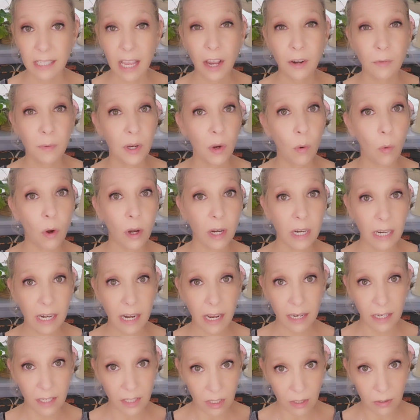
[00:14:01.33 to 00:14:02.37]
How do we
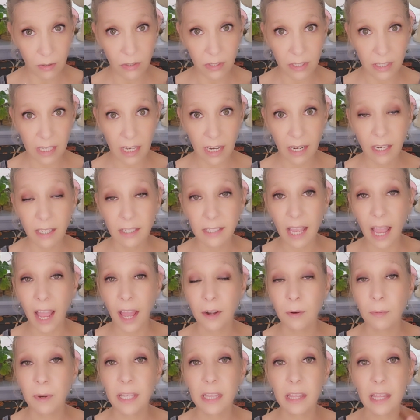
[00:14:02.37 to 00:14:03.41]
organize those things? How
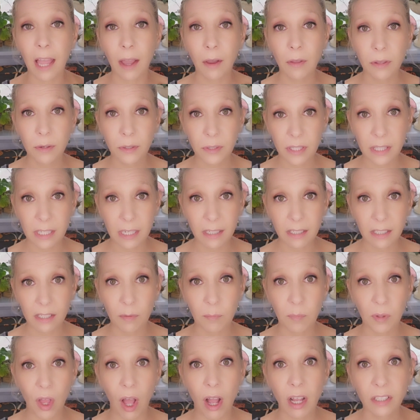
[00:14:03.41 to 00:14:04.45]
do we allow those things to
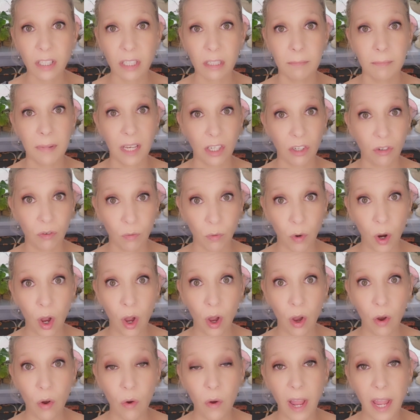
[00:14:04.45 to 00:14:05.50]
blossom and
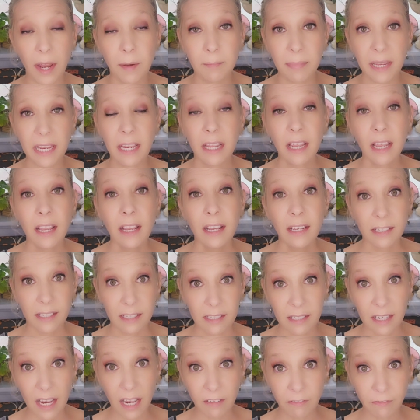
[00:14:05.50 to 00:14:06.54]
grow and be
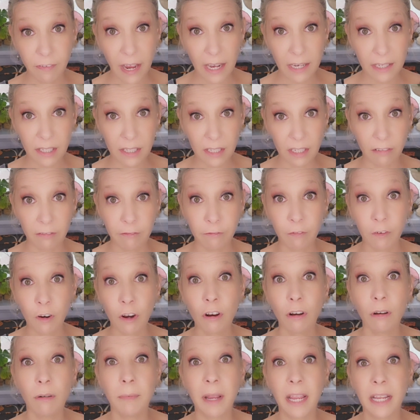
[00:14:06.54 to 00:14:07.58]
steadfast and
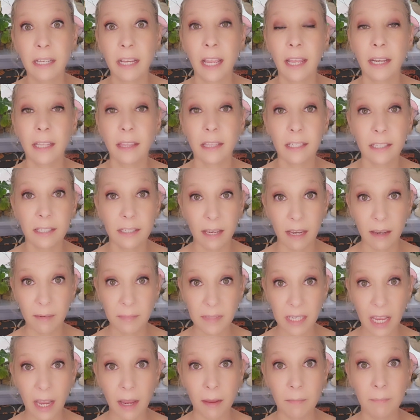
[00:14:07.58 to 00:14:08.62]
firm, and yet at the same
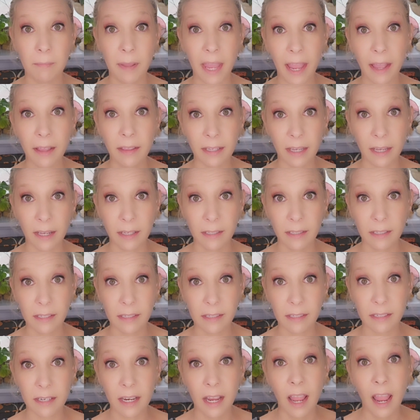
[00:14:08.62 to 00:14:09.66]
time
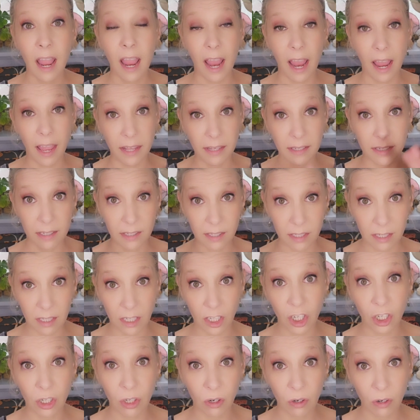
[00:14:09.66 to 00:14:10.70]
balanced and
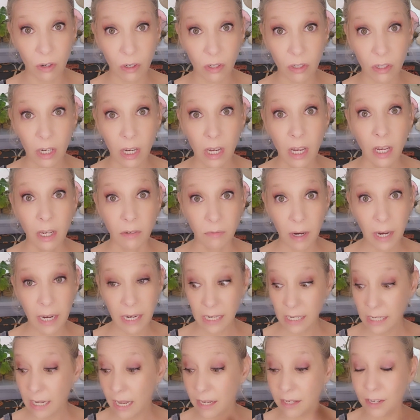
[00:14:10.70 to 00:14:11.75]
secure,
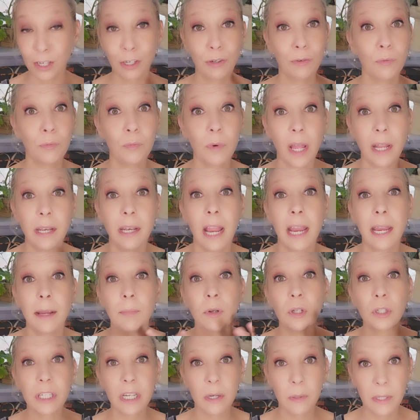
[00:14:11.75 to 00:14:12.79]
right? And
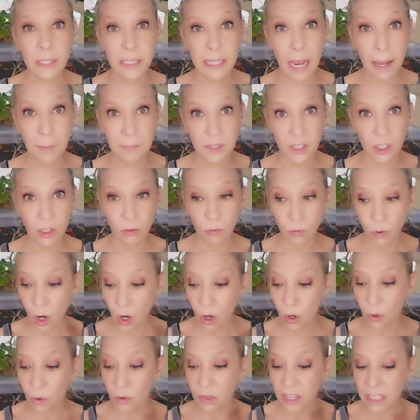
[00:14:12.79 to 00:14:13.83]
able to adapt and
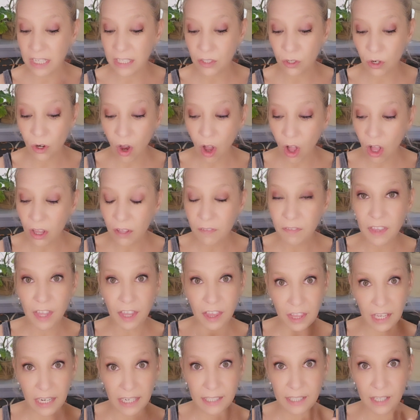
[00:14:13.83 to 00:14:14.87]
grow. These are all of the
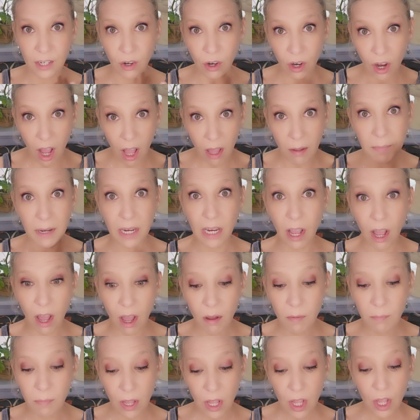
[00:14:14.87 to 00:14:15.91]
things that are coming
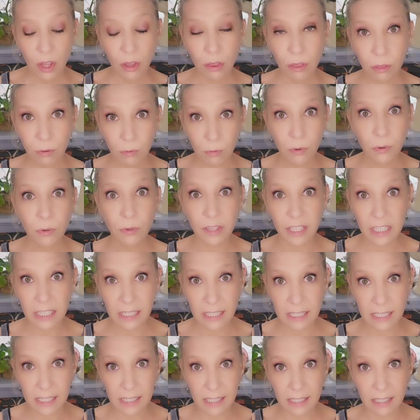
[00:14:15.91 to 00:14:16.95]
up through
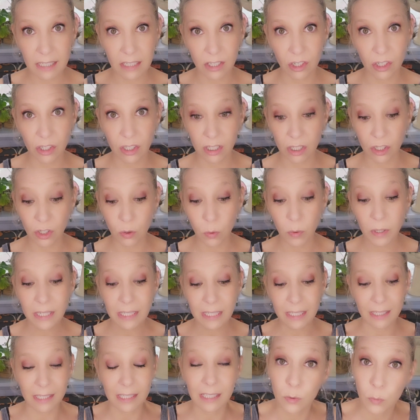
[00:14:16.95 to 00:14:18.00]
these decisions and
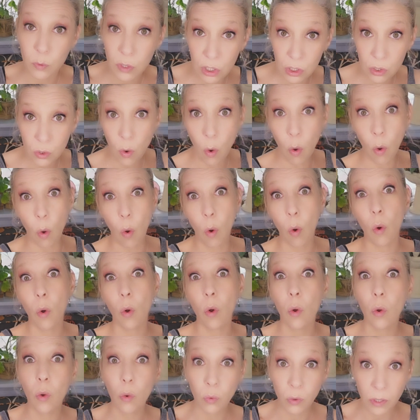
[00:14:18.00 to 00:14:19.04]
choices. That's what this
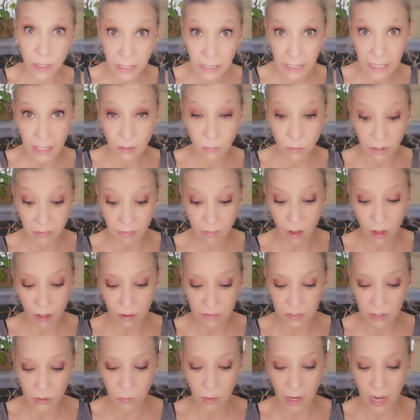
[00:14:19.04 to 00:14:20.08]
whole reading
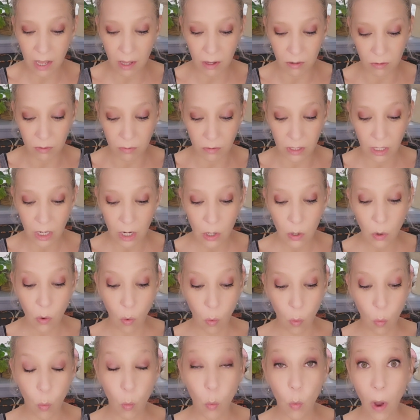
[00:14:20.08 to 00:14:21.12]
revolves around.
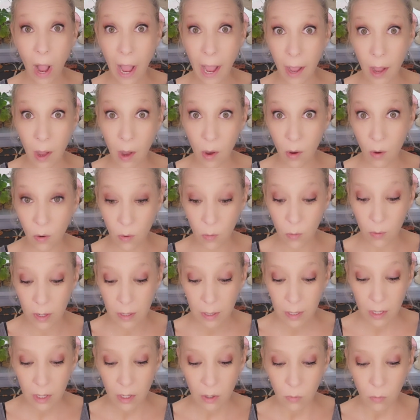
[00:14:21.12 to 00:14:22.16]
Wow.
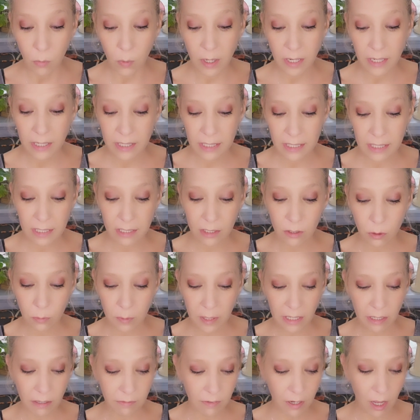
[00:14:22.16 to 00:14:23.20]
What is this
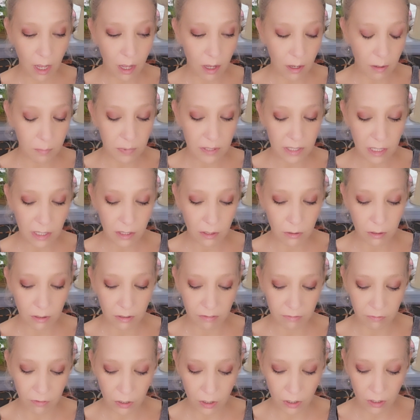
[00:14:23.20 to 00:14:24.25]
Queen of Cups in the
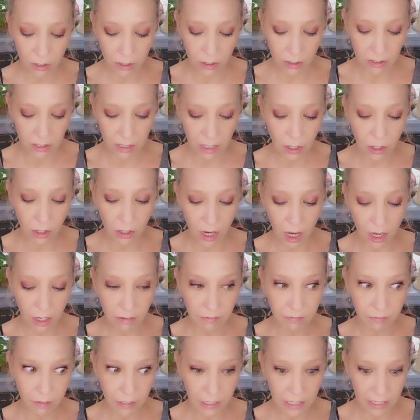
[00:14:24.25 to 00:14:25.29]
reverse? I heard
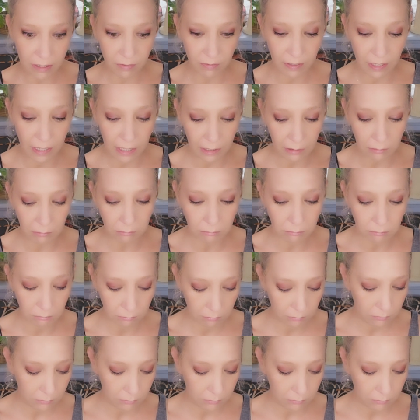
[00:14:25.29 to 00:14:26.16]
unforgiving.